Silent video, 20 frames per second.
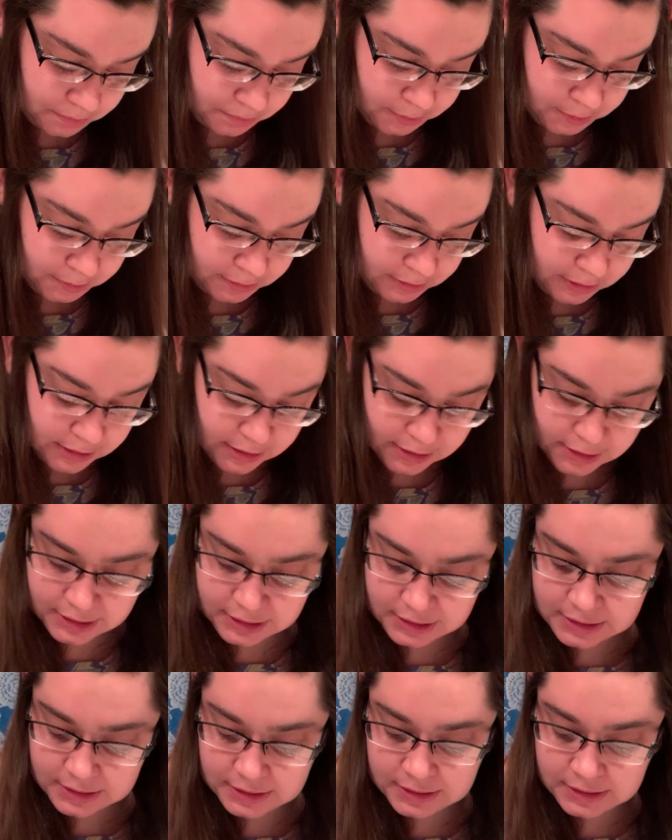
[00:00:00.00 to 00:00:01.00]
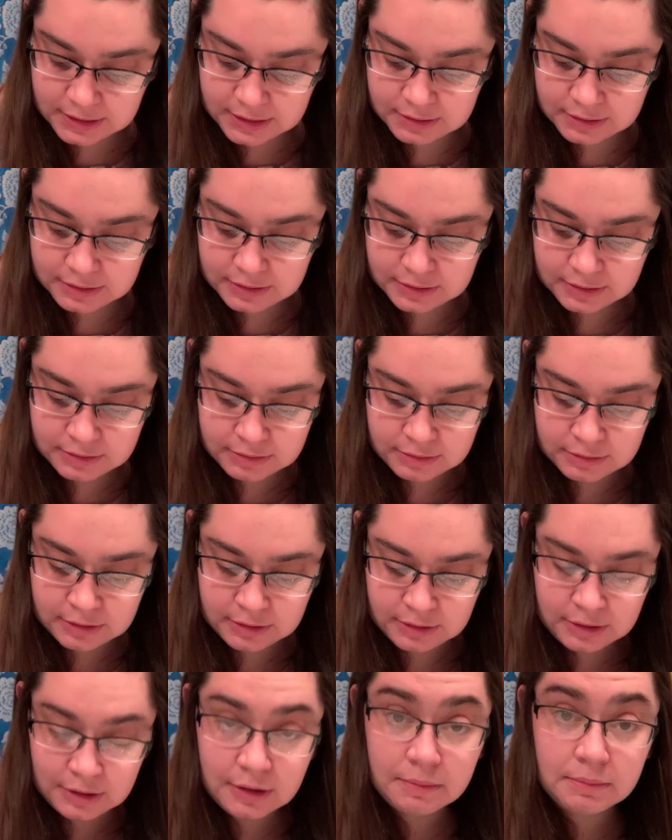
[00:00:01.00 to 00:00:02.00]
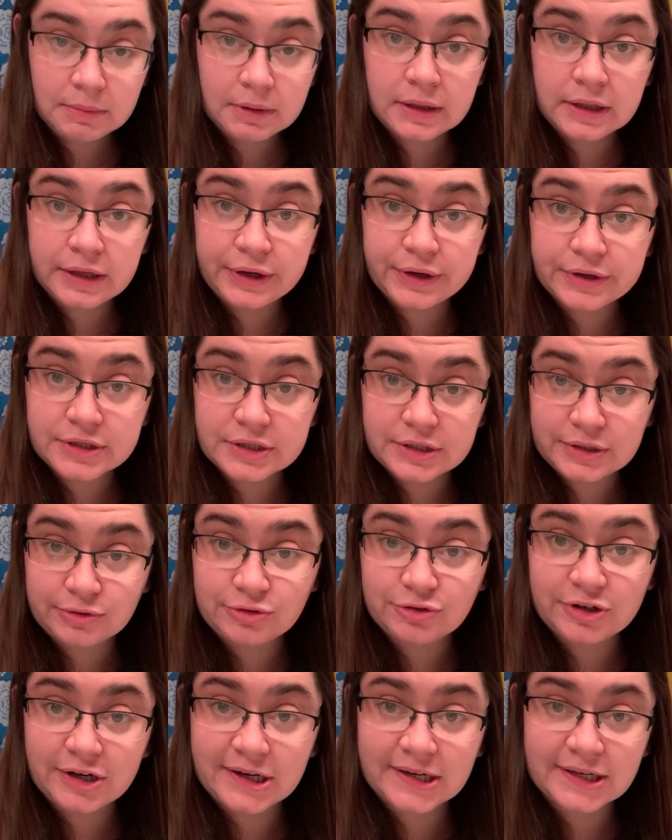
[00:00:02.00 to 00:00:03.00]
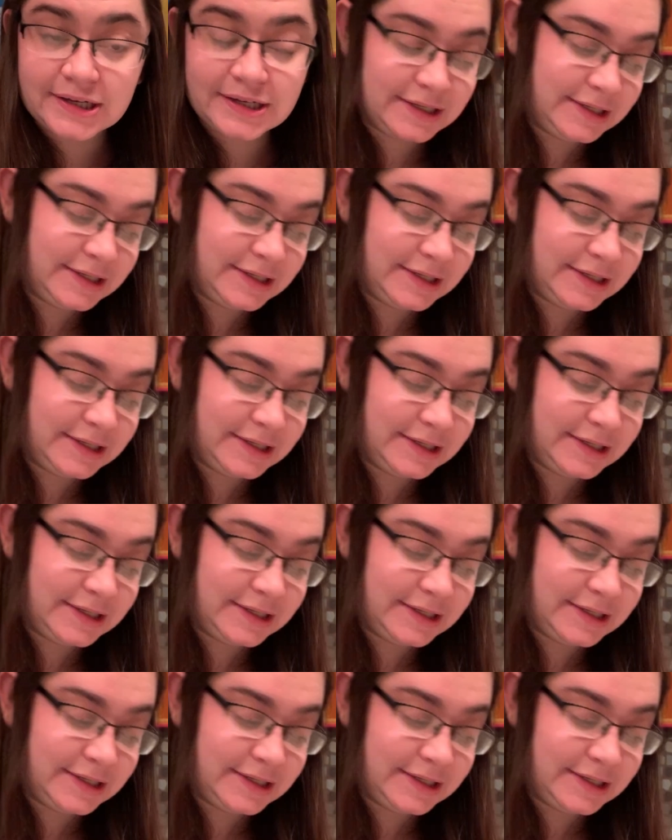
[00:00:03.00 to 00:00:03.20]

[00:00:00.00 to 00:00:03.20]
Nothing yet, but they are still drying.